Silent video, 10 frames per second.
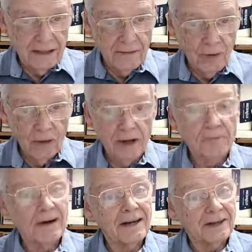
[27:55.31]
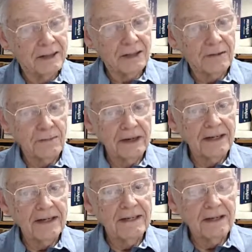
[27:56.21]
the boy
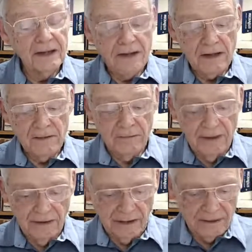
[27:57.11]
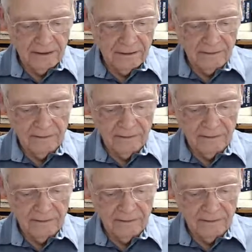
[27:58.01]
participated in the miracle.